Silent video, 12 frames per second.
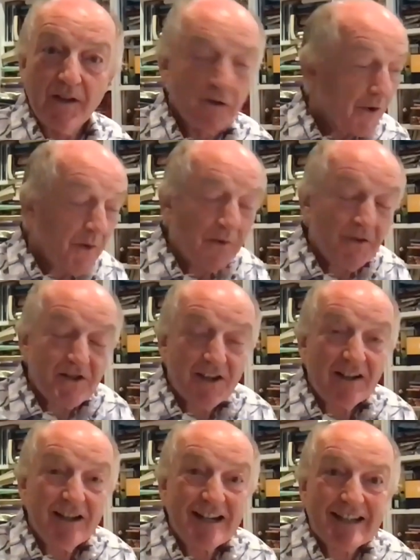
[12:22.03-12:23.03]
not the
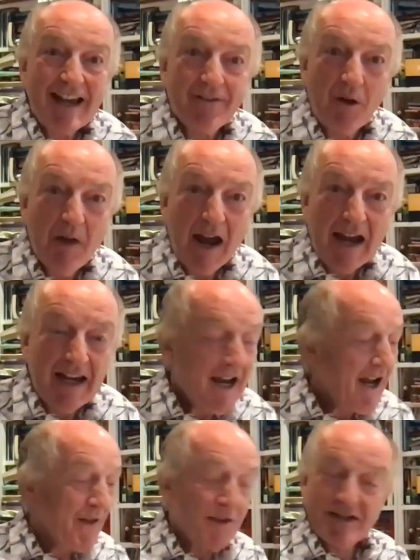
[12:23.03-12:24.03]
sunniest ever May,
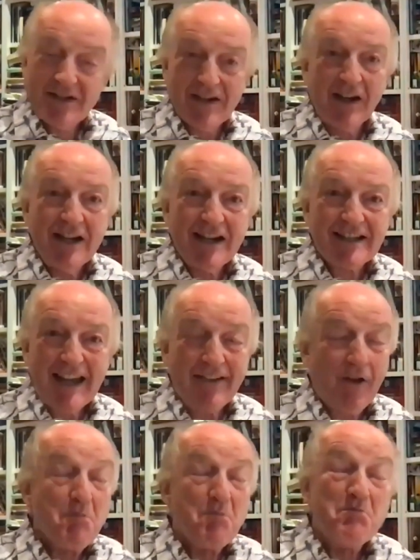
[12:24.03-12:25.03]
the sunniest
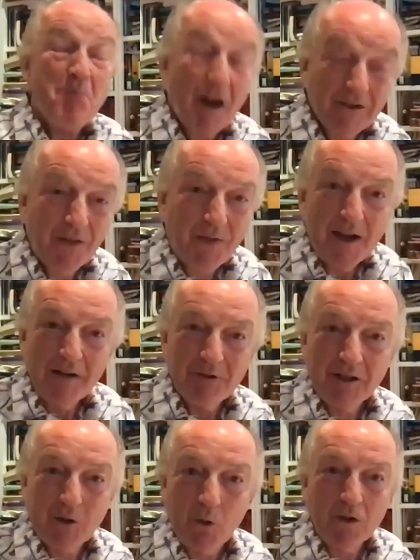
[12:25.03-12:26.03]
ever month
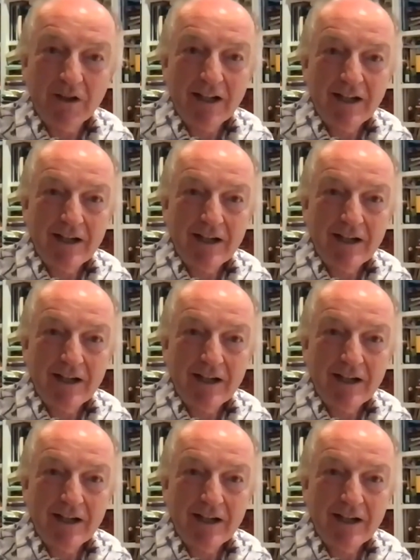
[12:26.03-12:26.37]
recorded.